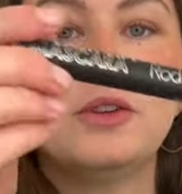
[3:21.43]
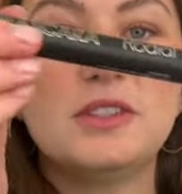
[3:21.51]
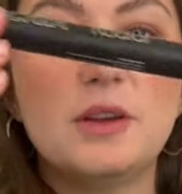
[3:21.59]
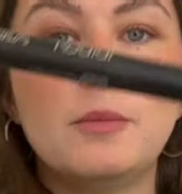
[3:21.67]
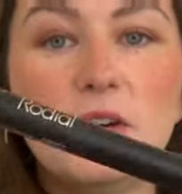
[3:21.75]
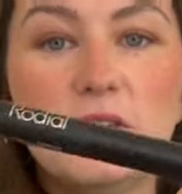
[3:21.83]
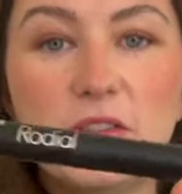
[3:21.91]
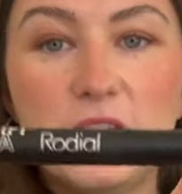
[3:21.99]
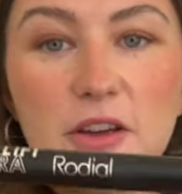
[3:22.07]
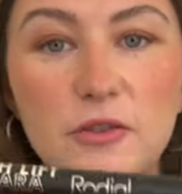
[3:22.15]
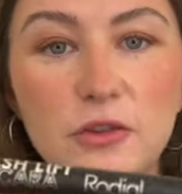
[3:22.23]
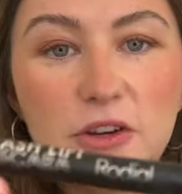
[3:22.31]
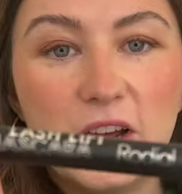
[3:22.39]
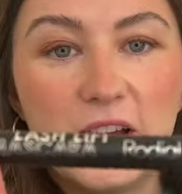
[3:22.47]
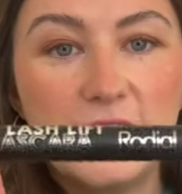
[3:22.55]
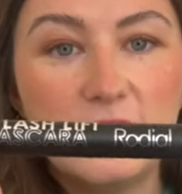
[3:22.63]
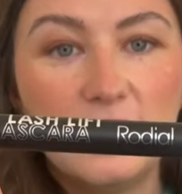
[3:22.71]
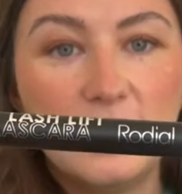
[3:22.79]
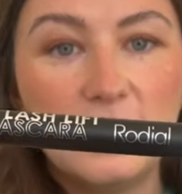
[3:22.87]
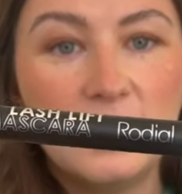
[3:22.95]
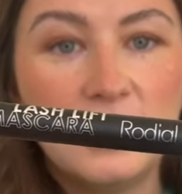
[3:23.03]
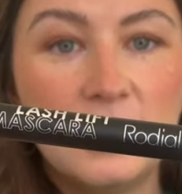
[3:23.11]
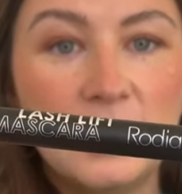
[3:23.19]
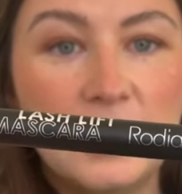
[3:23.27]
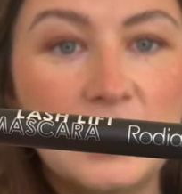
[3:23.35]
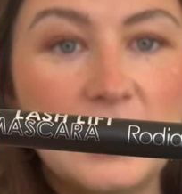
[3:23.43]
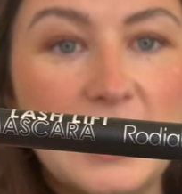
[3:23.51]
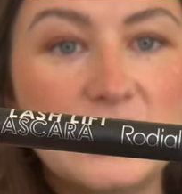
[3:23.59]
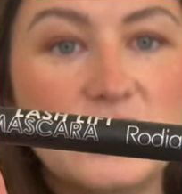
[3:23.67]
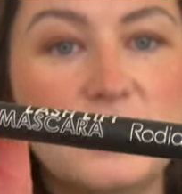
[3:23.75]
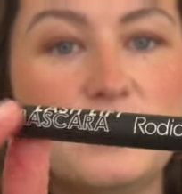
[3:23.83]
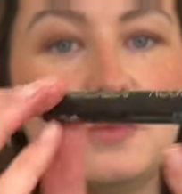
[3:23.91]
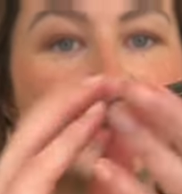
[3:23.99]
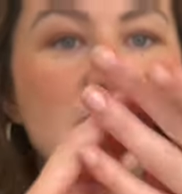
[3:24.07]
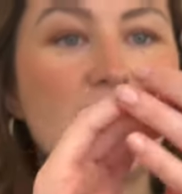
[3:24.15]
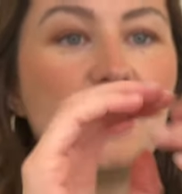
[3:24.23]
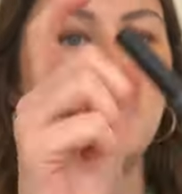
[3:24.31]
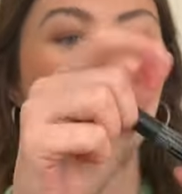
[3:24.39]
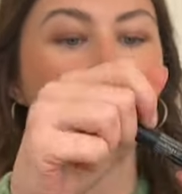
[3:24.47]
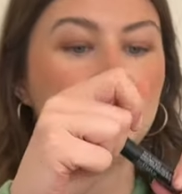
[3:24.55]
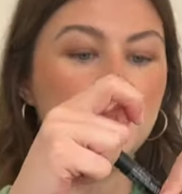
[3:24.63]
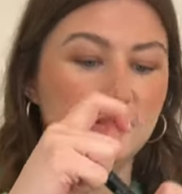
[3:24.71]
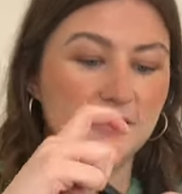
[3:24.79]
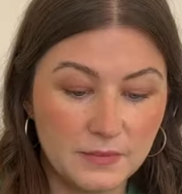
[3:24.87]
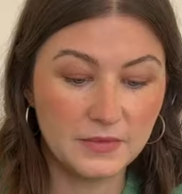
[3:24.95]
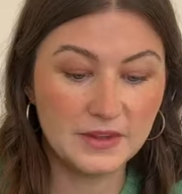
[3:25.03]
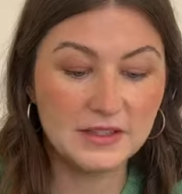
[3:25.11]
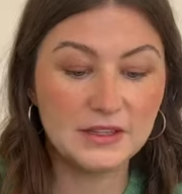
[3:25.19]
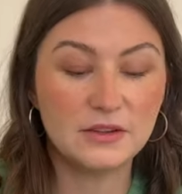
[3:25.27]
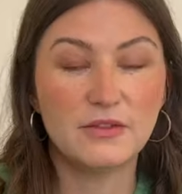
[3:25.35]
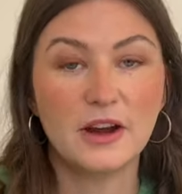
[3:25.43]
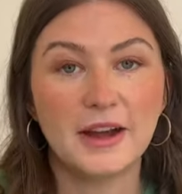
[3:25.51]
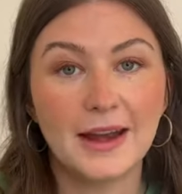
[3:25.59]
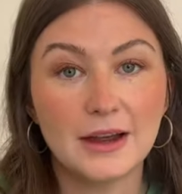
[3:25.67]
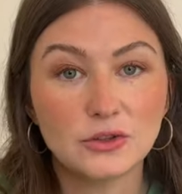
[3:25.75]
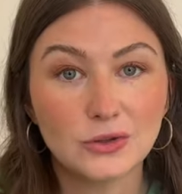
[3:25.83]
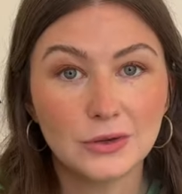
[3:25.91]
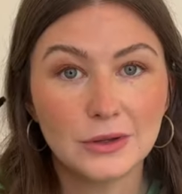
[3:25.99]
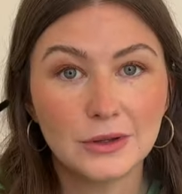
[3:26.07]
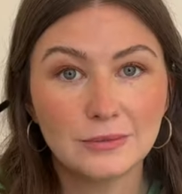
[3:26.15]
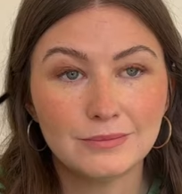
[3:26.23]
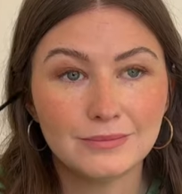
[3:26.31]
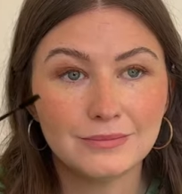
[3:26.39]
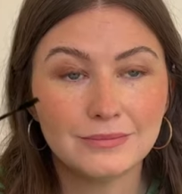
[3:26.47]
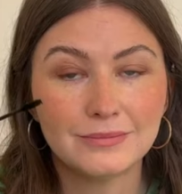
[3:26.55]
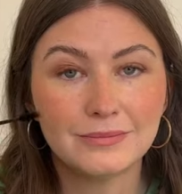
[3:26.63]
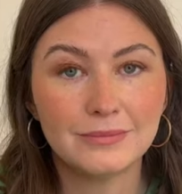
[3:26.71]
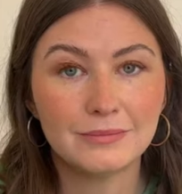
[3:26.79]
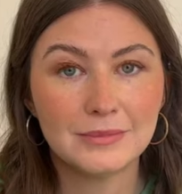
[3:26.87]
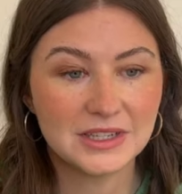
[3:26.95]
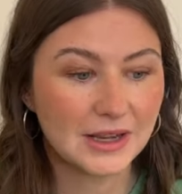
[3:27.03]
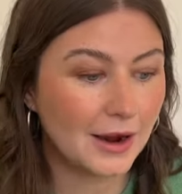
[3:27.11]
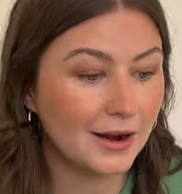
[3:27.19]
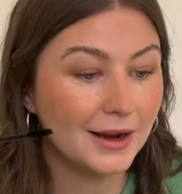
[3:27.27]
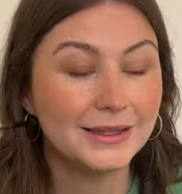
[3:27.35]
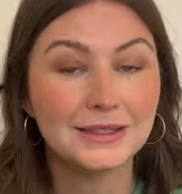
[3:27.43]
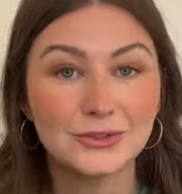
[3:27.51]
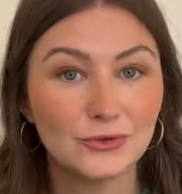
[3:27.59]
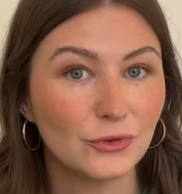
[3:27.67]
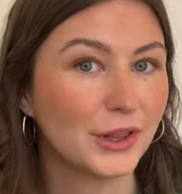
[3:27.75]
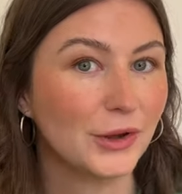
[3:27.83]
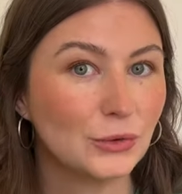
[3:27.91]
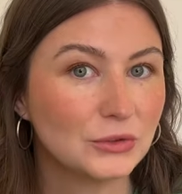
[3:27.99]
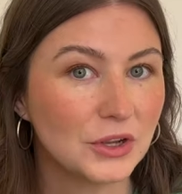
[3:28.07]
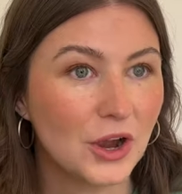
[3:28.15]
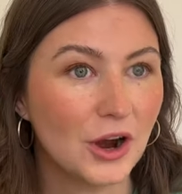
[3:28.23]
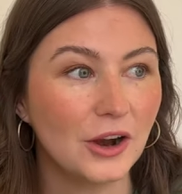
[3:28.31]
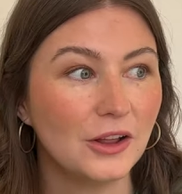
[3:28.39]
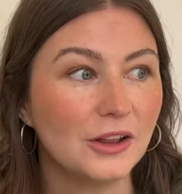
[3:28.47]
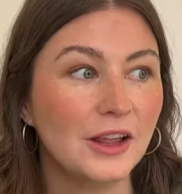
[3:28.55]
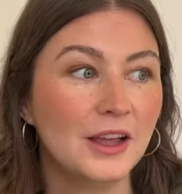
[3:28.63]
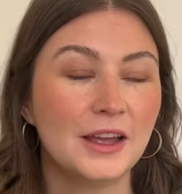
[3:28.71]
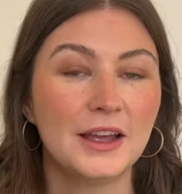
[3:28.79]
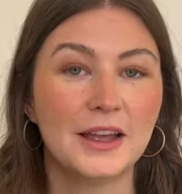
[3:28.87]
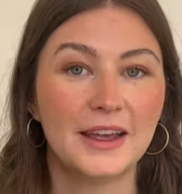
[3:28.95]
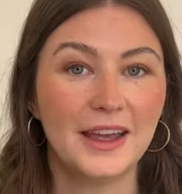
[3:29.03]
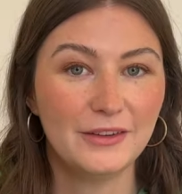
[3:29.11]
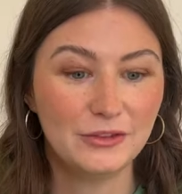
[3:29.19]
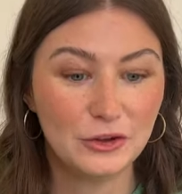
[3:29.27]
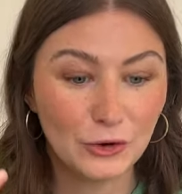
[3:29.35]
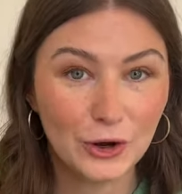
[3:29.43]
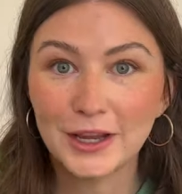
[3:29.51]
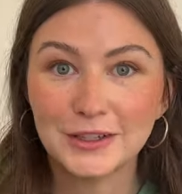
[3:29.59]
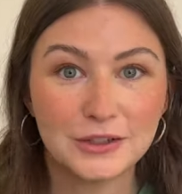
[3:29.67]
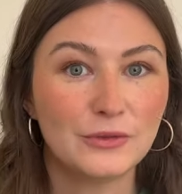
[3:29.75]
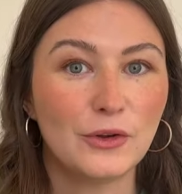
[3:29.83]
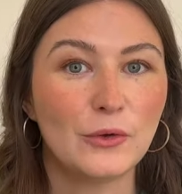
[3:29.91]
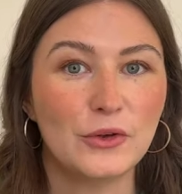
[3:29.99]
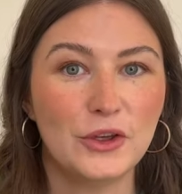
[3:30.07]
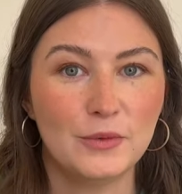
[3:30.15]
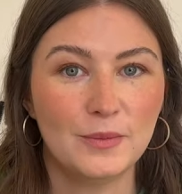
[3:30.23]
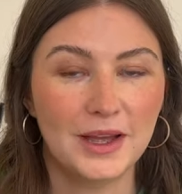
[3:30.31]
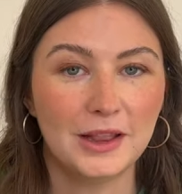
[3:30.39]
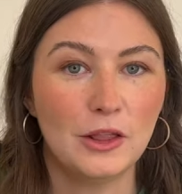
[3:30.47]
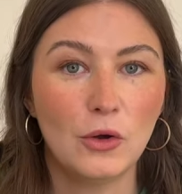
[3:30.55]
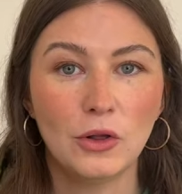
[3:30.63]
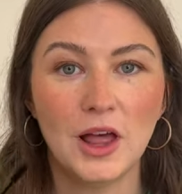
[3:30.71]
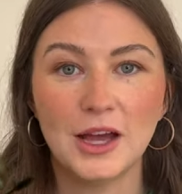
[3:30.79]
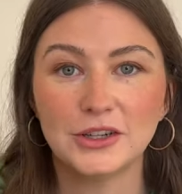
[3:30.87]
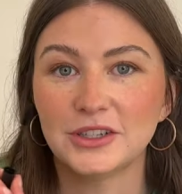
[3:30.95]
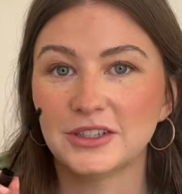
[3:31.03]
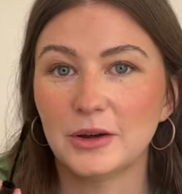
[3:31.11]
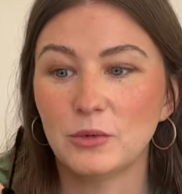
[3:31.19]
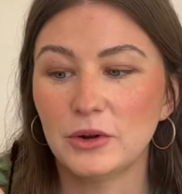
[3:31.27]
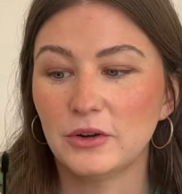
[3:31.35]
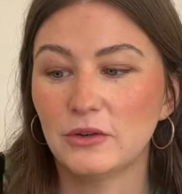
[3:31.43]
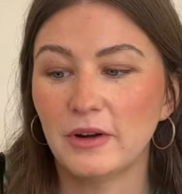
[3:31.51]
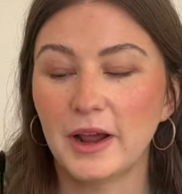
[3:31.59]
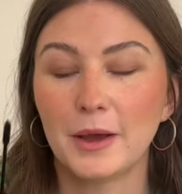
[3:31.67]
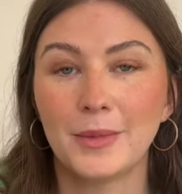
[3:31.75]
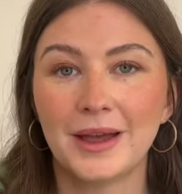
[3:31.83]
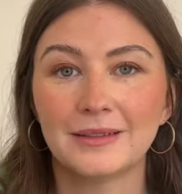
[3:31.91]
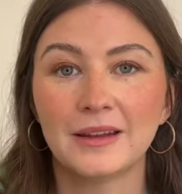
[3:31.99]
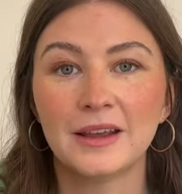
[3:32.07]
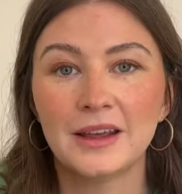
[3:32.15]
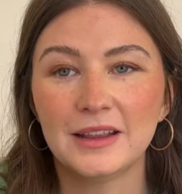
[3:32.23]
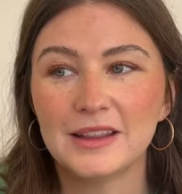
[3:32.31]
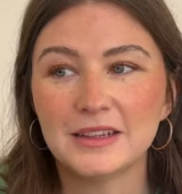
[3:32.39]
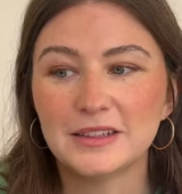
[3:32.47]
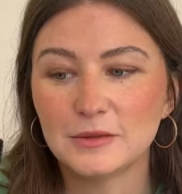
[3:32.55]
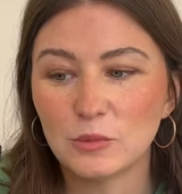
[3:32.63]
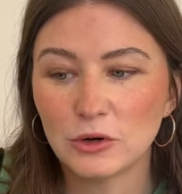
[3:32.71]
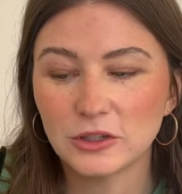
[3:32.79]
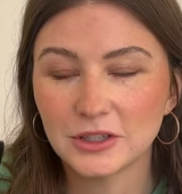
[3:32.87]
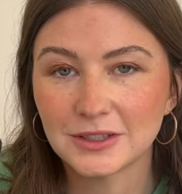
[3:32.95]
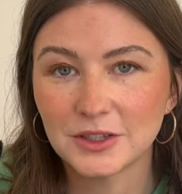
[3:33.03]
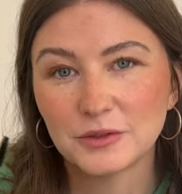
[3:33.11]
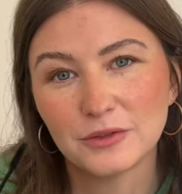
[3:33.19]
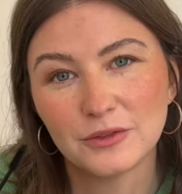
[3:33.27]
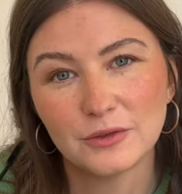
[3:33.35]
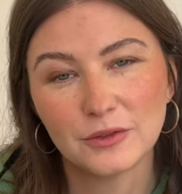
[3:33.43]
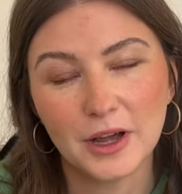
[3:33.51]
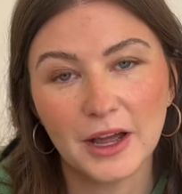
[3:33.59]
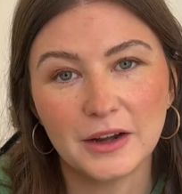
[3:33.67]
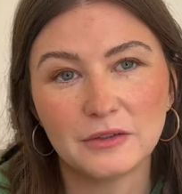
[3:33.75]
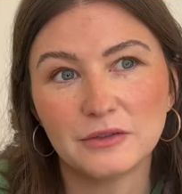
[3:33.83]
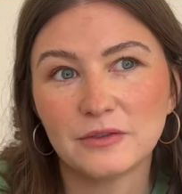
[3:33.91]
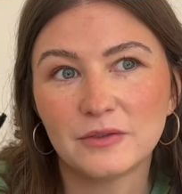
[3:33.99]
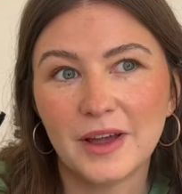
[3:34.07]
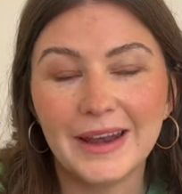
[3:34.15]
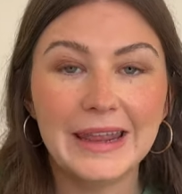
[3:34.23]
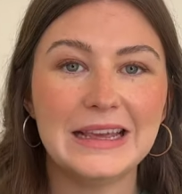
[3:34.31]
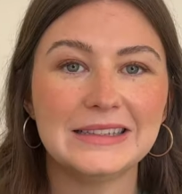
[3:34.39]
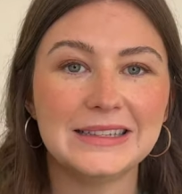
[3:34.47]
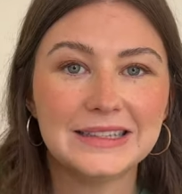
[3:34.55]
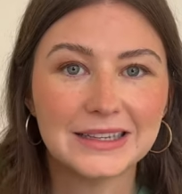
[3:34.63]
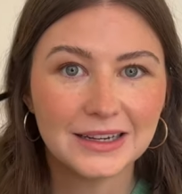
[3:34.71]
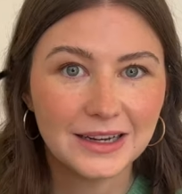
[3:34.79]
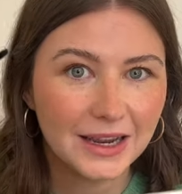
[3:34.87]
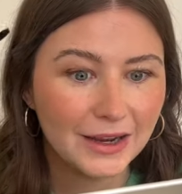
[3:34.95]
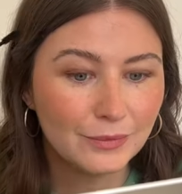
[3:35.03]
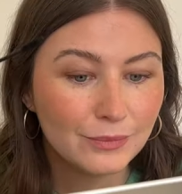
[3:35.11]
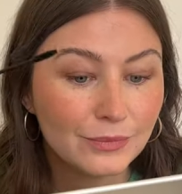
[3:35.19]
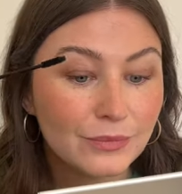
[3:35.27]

with some of the Rodale Lash Lift Mascara. This is a very natural mascara. It doesn't really hold a curl. If you're into volume and long lashes, I would not recommend. This is more just a kind of an easy Sunday